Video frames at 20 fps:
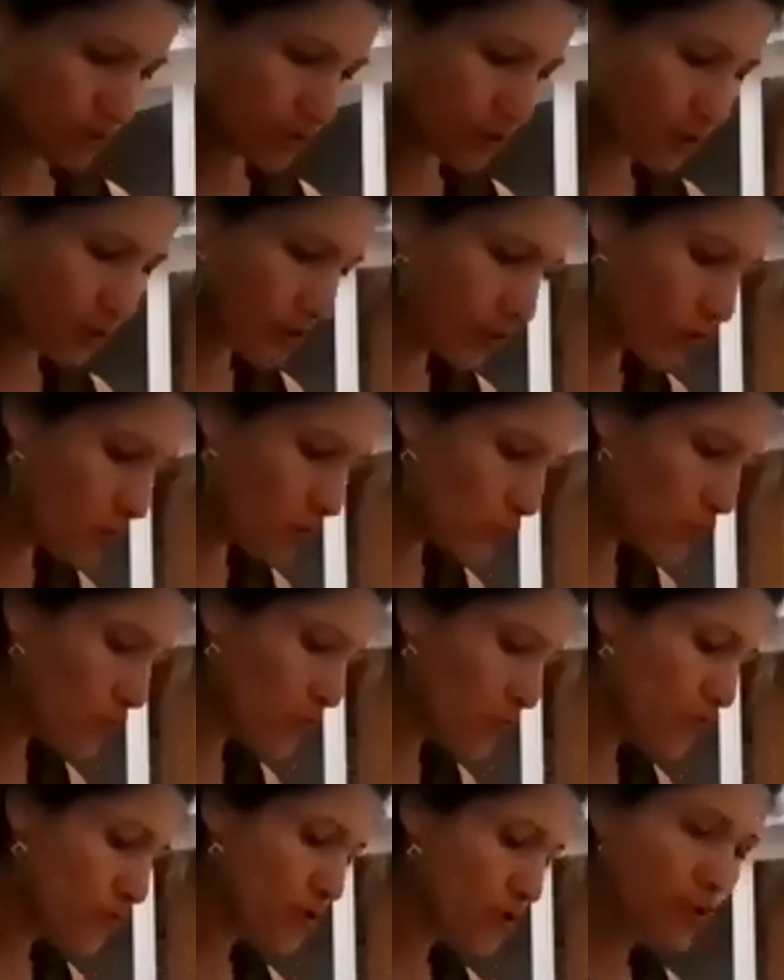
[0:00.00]
try to.
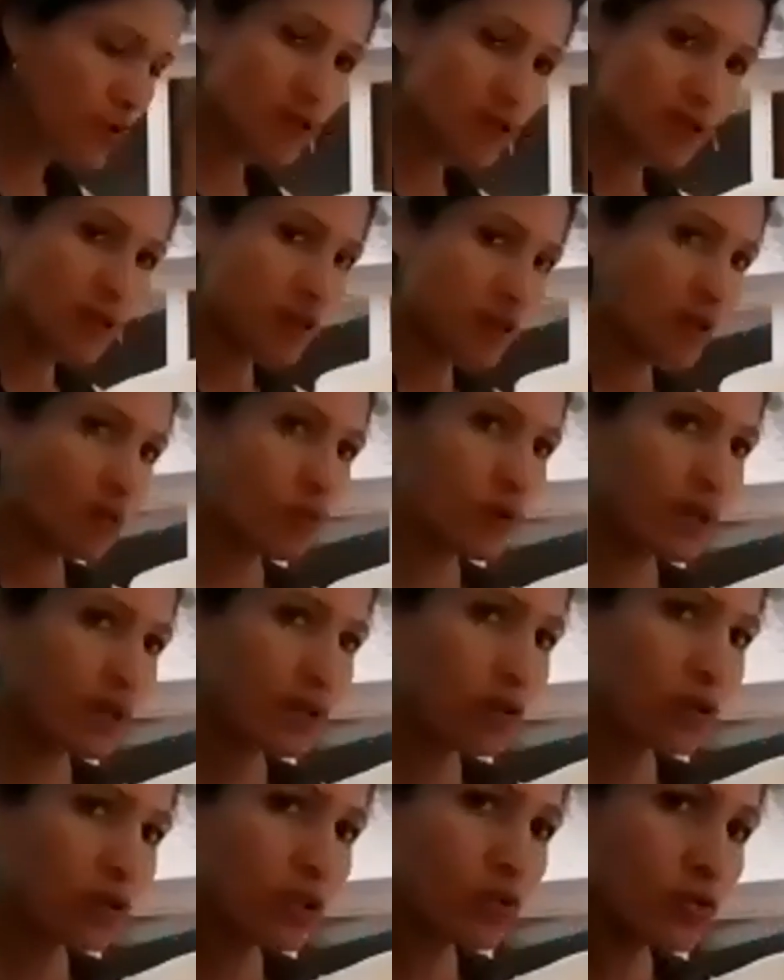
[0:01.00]
What I'm
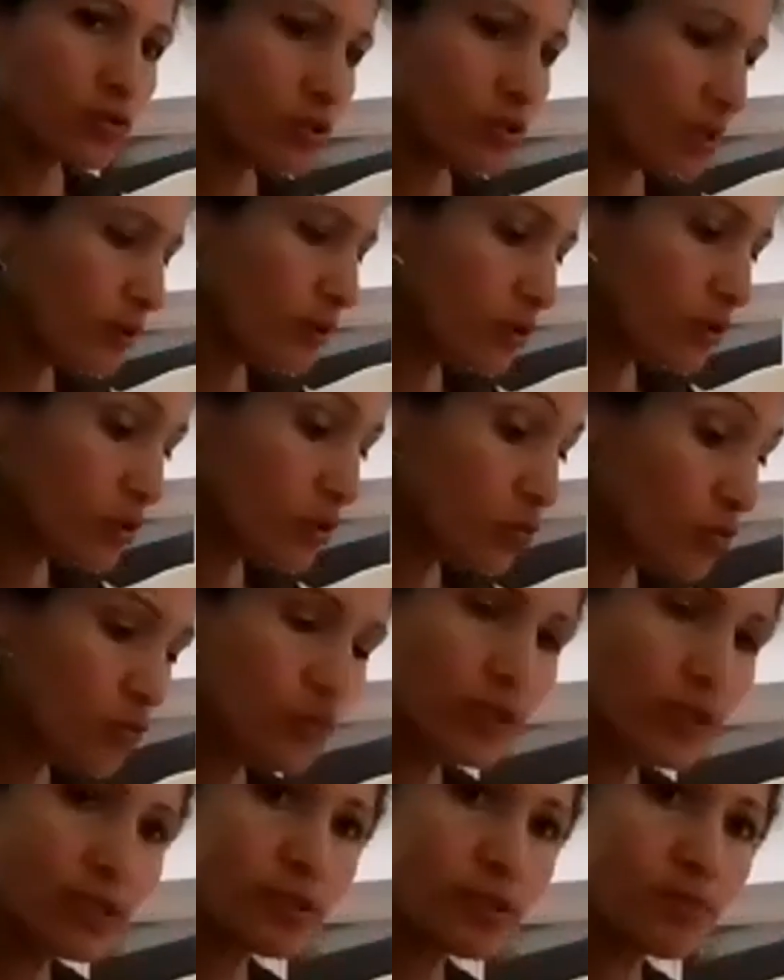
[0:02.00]
gonna do is I'm gonna do it
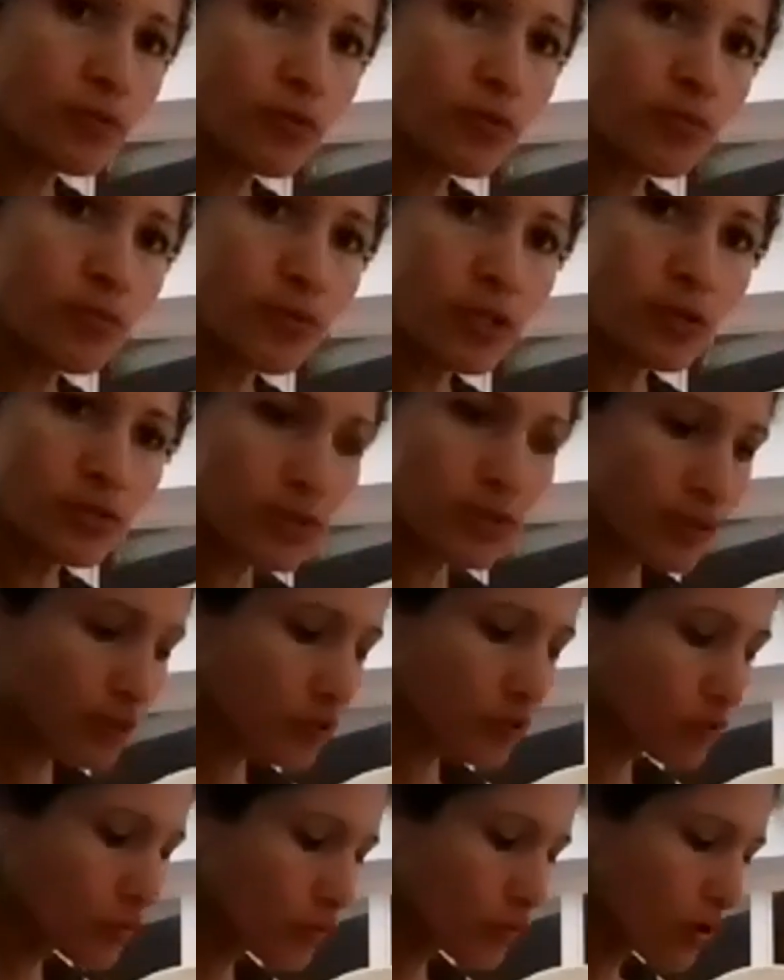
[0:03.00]
with a spoon because I need
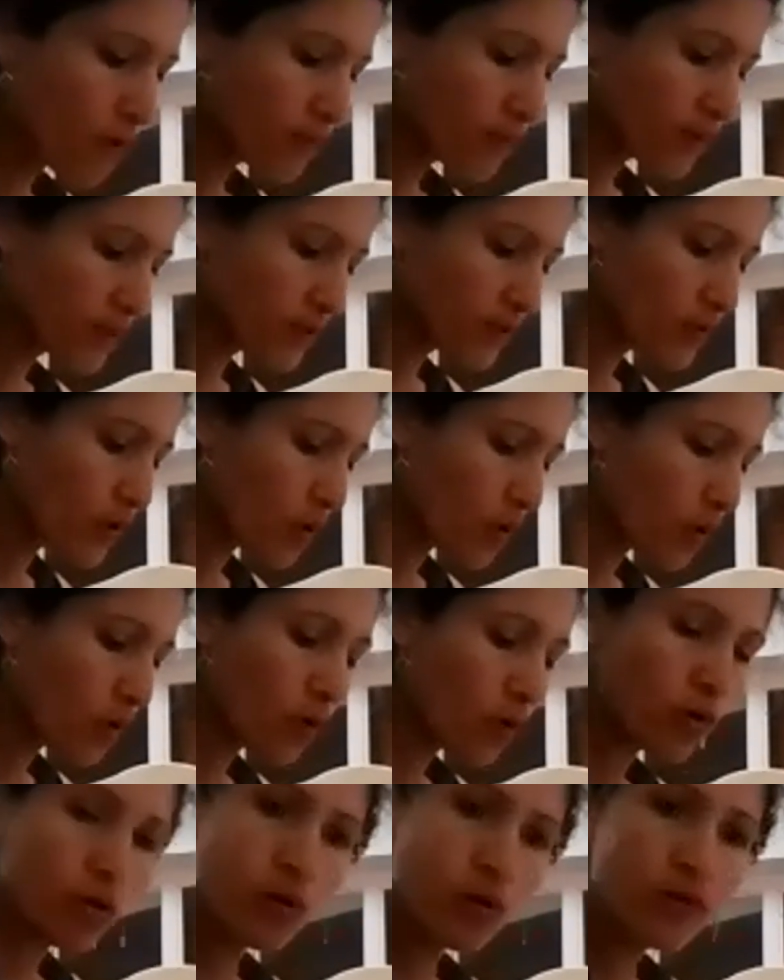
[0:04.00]
to cover
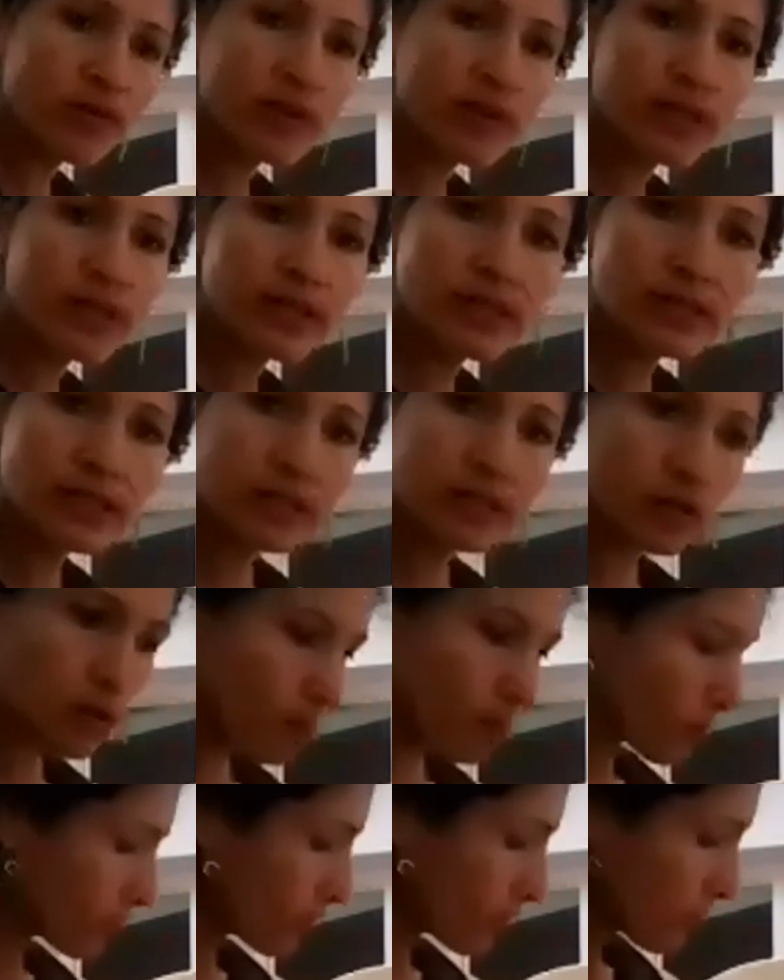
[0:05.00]
all over the top
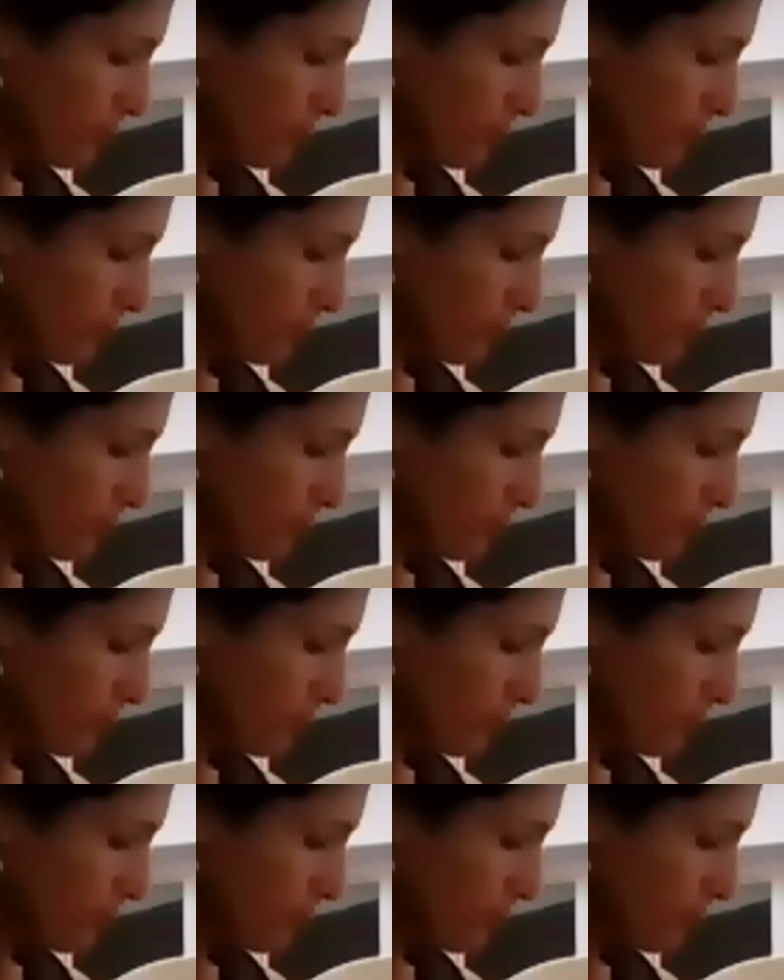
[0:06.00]
of the